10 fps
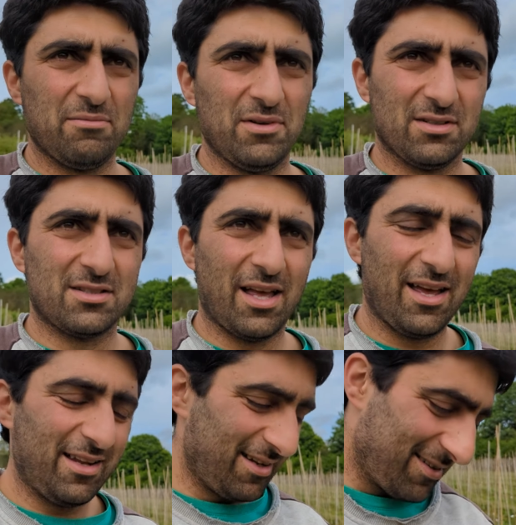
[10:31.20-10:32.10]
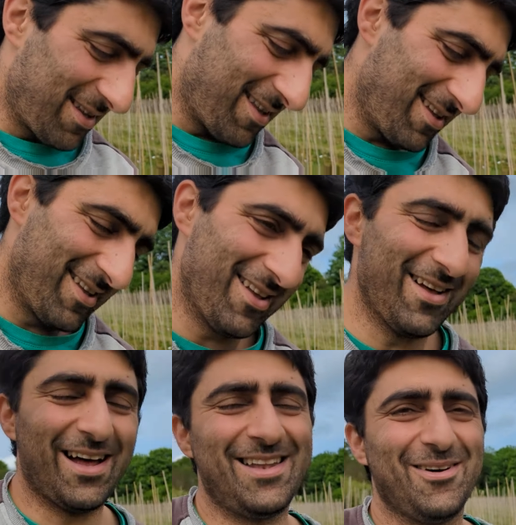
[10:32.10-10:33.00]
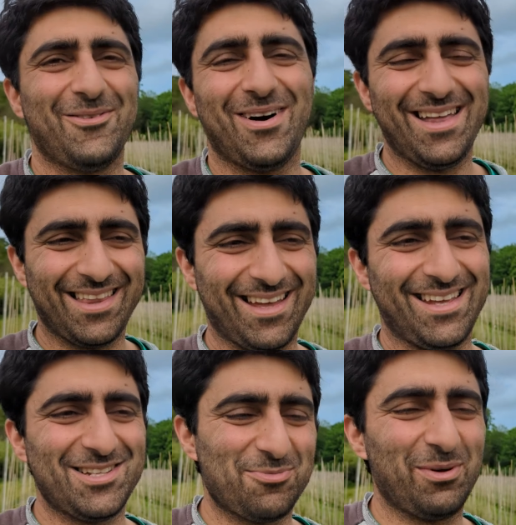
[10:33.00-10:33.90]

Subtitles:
Not saying is, I know why that is,